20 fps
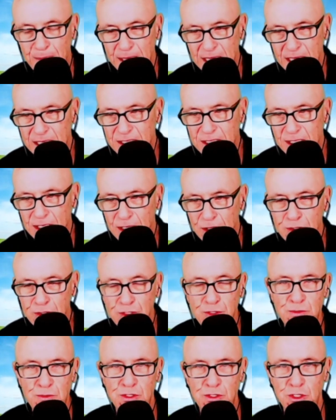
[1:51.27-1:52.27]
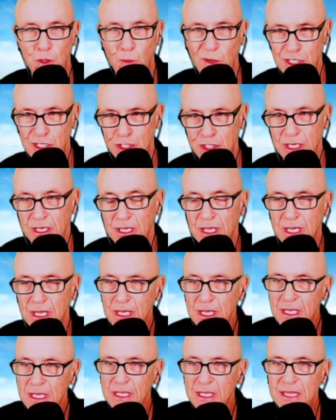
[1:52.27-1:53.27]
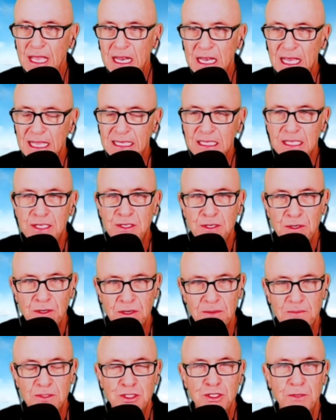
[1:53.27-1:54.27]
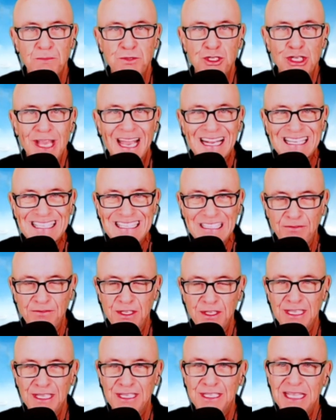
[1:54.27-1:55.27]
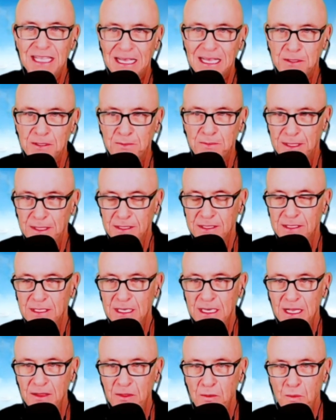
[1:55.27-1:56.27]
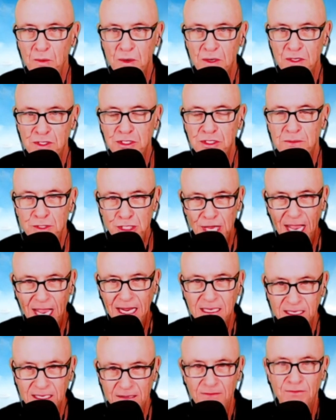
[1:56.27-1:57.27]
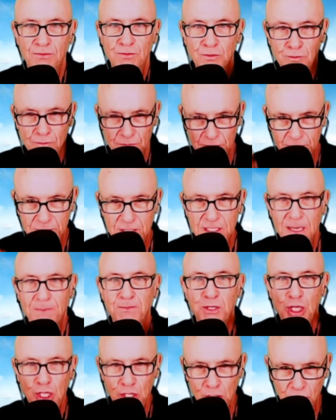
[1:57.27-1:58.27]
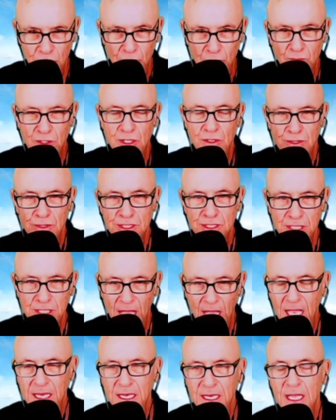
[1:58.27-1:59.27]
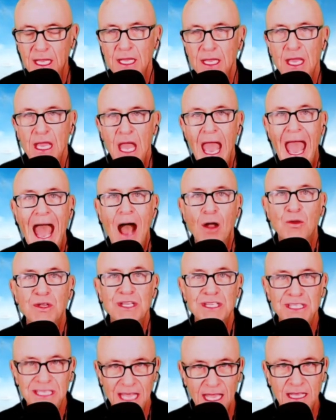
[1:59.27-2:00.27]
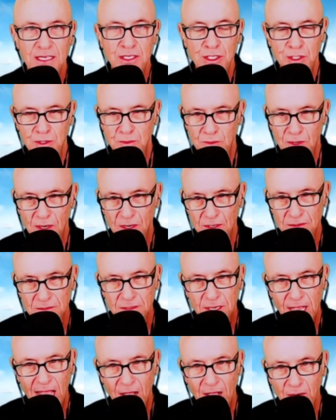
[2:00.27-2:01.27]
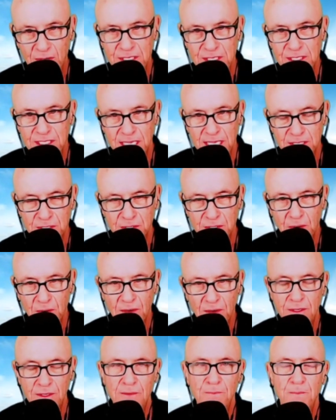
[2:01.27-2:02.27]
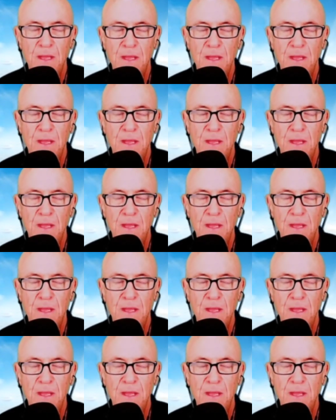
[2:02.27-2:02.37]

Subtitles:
It's a little too squishy. They like the term subjective contentment. In other words, subjective. It's up to you. You decide how content you are. How content are you?